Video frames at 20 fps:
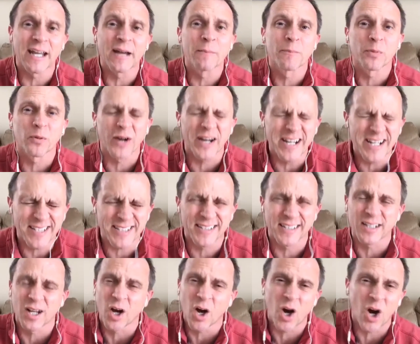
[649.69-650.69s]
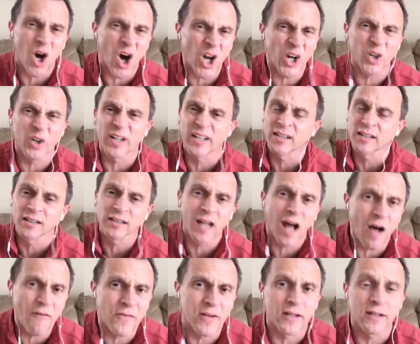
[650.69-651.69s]
embrace it, honor it,
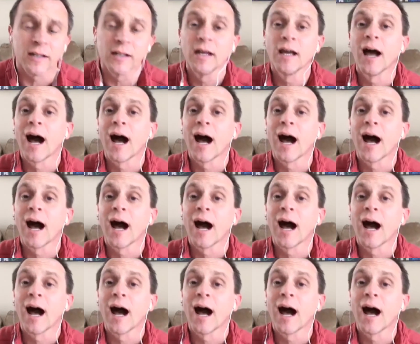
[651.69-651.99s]
love it.